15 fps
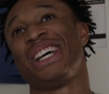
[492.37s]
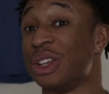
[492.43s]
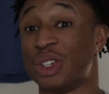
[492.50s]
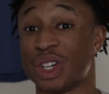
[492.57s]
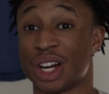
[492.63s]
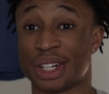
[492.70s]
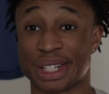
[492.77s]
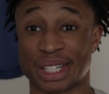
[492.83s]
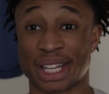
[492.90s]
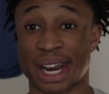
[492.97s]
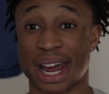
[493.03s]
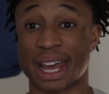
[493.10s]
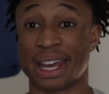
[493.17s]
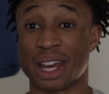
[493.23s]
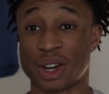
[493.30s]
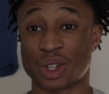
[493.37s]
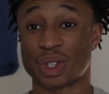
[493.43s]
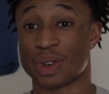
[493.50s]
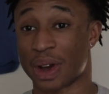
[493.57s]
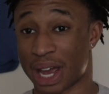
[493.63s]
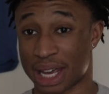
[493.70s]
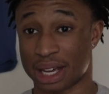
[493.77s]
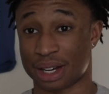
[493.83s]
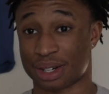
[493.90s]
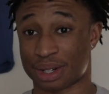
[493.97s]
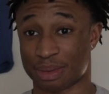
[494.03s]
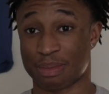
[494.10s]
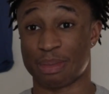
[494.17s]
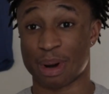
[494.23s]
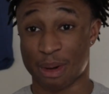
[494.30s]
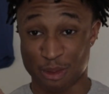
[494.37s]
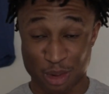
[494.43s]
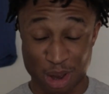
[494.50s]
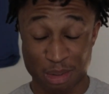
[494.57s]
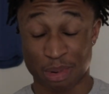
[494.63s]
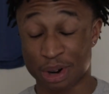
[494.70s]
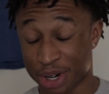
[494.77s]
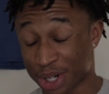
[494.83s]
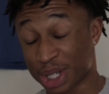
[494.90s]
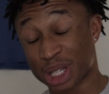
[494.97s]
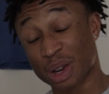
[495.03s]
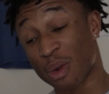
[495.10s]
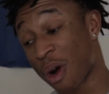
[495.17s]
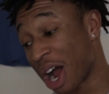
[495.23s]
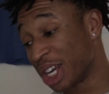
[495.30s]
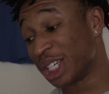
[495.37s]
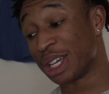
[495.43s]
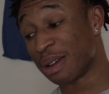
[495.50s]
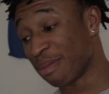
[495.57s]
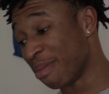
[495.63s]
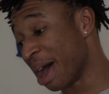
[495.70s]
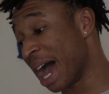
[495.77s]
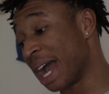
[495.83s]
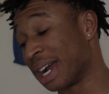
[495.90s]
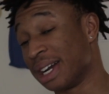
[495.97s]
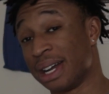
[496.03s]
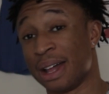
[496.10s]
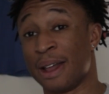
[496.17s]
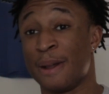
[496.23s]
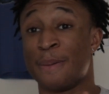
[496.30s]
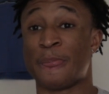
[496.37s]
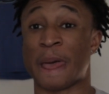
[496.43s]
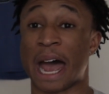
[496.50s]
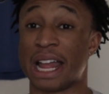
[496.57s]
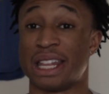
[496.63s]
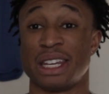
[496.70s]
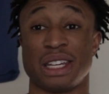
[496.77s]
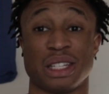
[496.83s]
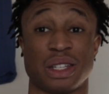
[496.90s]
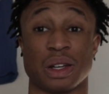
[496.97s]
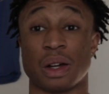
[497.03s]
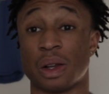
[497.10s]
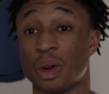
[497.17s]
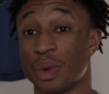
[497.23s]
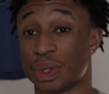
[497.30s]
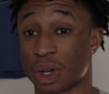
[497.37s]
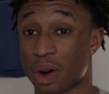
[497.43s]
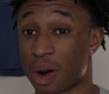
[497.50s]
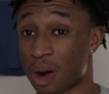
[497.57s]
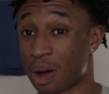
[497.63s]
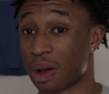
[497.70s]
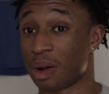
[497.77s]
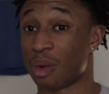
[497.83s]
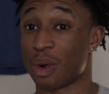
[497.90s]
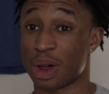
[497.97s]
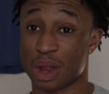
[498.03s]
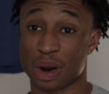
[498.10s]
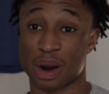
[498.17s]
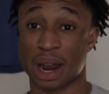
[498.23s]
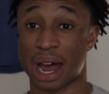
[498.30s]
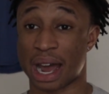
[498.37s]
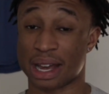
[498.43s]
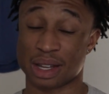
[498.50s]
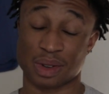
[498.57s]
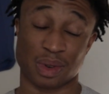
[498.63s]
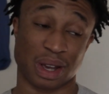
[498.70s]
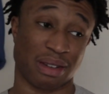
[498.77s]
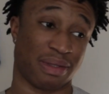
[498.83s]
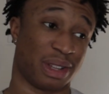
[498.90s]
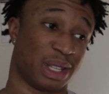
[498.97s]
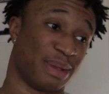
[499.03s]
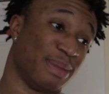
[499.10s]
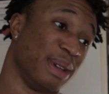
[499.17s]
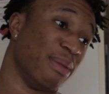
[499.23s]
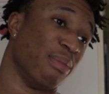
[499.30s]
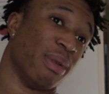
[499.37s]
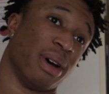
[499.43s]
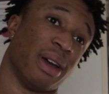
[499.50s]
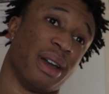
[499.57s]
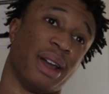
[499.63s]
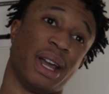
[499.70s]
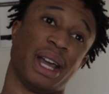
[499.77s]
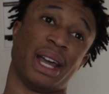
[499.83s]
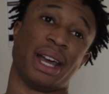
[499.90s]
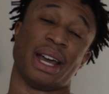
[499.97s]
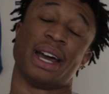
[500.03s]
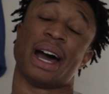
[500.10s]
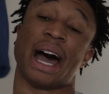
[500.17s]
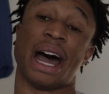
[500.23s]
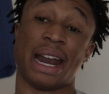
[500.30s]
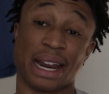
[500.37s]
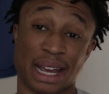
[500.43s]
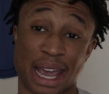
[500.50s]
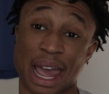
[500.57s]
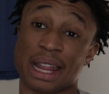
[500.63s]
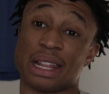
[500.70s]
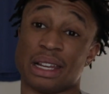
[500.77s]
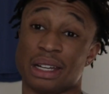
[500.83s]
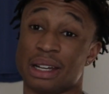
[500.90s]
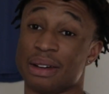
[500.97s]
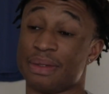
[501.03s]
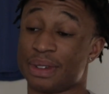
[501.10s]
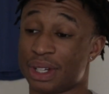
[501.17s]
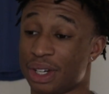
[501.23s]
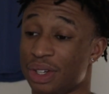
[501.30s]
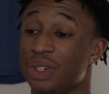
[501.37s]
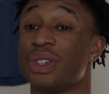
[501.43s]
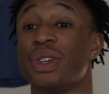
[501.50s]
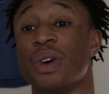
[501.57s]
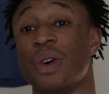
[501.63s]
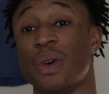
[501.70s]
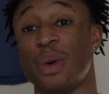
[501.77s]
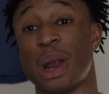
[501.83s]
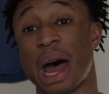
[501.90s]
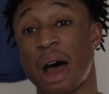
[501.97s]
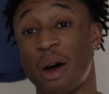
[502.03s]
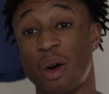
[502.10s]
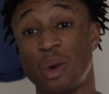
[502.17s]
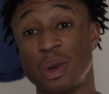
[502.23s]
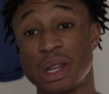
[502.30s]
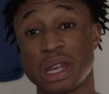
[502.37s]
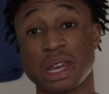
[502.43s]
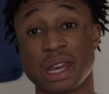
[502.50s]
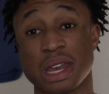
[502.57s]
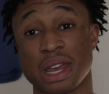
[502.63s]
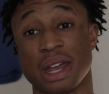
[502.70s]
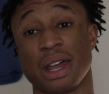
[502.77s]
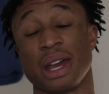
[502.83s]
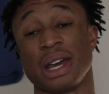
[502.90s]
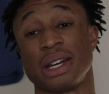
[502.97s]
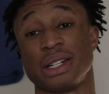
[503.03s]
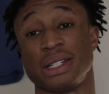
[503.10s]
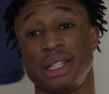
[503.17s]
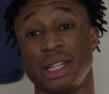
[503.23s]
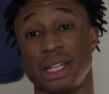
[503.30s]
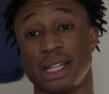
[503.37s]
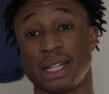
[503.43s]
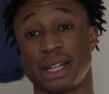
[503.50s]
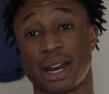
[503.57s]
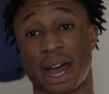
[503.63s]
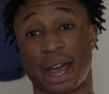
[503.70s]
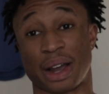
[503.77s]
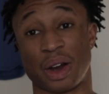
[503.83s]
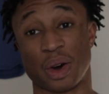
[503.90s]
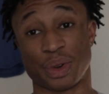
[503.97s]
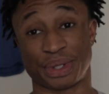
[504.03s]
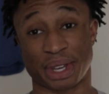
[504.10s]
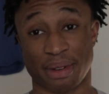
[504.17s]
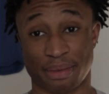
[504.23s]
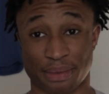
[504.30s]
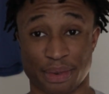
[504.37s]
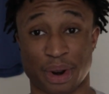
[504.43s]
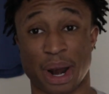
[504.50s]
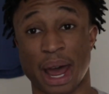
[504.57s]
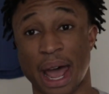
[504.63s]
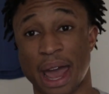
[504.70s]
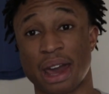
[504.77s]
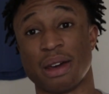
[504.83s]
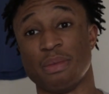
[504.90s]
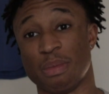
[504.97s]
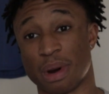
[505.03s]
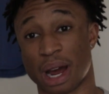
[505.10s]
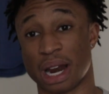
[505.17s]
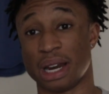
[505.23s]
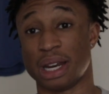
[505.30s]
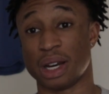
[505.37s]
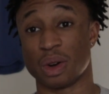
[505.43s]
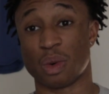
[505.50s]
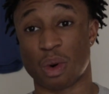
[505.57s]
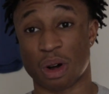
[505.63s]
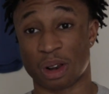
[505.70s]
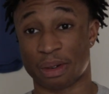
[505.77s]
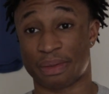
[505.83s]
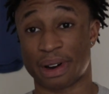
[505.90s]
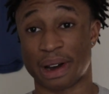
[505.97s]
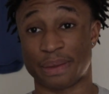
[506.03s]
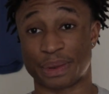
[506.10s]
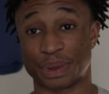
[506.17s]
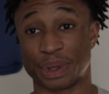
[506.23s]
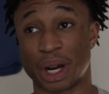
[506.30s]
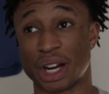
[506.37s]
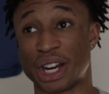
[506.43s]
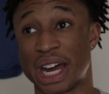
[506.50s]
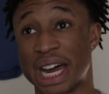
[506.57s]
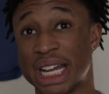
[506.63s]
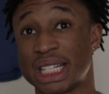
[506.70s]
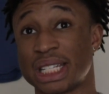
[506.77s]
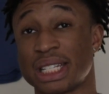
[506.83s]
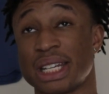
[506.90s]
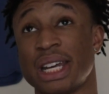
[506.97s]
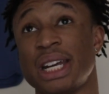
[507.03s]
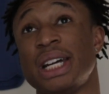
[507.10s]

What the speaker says: The judges said I hitched, so I hitched. But me personally, watching it back, I think it's a close call whether or not you give it to me. But I didn't get the lift. So not only did I go 7 for 9, but I didn't qualify for Raw Nats.